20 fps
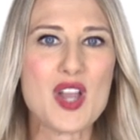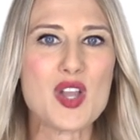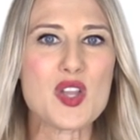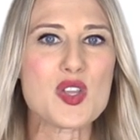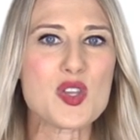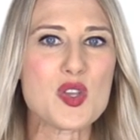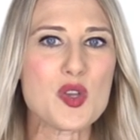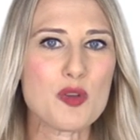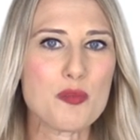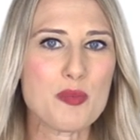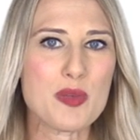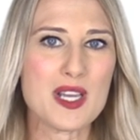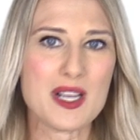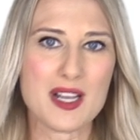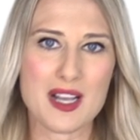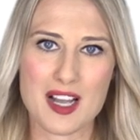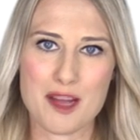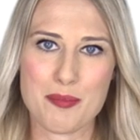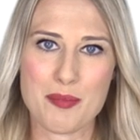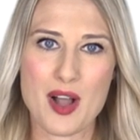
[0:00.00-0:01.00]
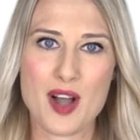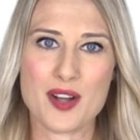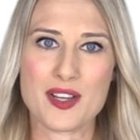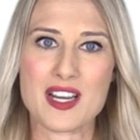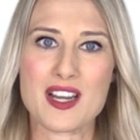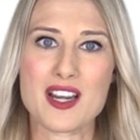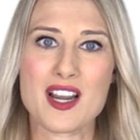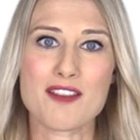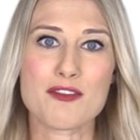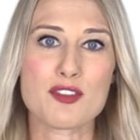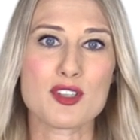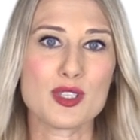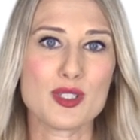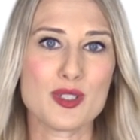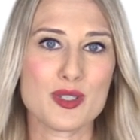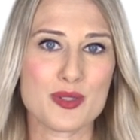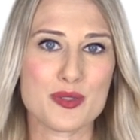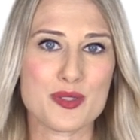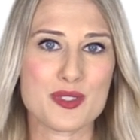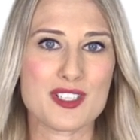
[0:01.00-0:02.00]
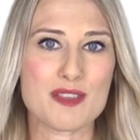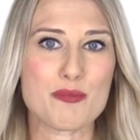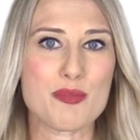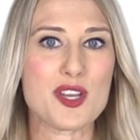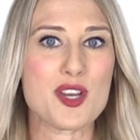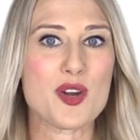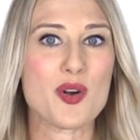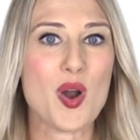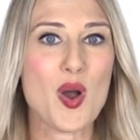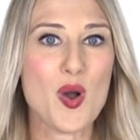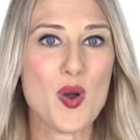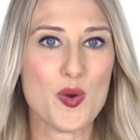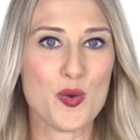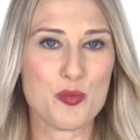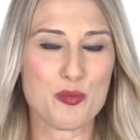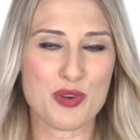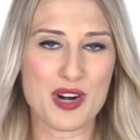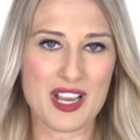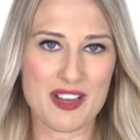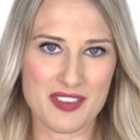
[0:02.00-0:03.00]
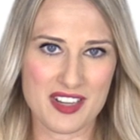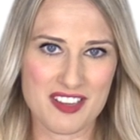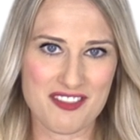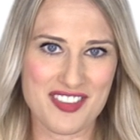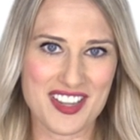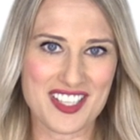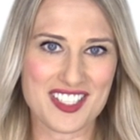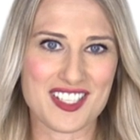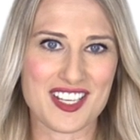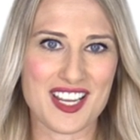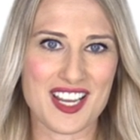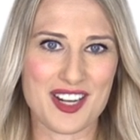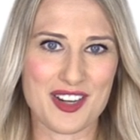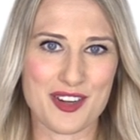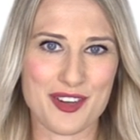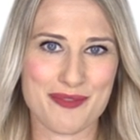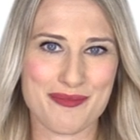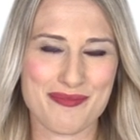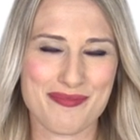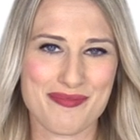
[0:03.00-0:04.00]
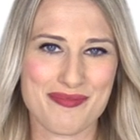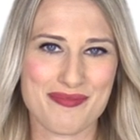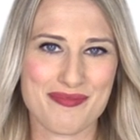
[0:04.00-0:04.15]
you'll pick up on enough clues to be your own private investigator.